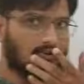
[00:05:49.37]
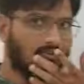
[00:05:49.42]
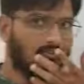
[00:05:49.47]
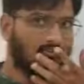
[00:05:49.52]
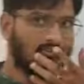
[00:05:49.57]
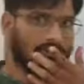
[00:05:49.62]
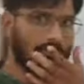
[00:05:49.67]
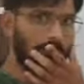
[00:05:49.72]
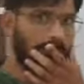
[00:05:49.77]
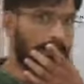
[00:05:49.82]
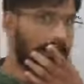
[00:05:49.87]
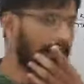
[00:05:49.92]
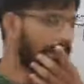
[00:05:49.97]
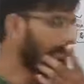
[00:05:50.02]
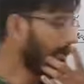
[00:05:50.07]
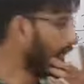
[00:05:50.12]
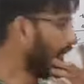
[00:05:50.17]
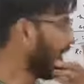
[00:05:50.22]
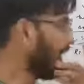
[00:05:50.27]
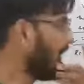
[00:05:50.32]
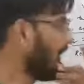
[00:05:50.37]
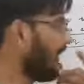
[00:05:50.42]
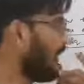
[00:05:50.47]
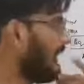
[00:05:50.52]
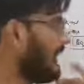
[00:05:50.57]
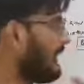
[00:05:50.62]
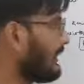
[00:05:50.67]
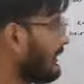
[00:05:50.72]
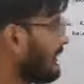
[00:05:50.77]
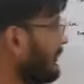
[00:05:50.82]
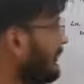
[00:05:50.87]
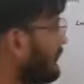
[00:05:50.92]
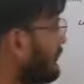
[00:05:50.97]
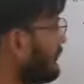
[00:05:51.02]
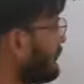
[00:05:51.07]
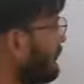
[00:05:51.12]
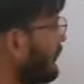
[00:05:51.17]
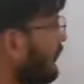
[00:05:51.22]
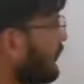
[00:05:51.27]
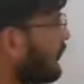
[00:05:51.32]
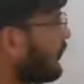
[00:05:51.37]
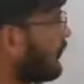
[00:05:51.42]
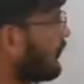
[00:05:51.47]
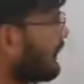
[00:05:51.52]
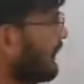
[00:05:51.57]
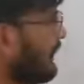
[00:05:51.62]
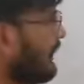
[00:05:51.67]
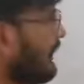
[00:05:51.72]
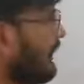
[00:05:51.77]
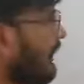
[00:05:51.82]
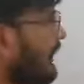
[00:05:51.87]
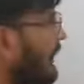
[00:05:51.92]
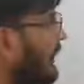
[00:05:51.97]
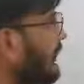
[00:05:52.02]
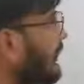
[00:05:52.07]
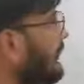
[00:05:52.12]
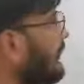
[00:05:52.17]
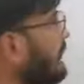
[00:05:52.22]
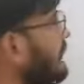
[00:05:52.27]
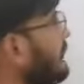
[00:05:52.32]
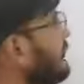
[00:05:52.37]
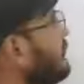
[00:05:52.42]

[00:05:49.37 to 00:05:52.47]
V by R. Okay, already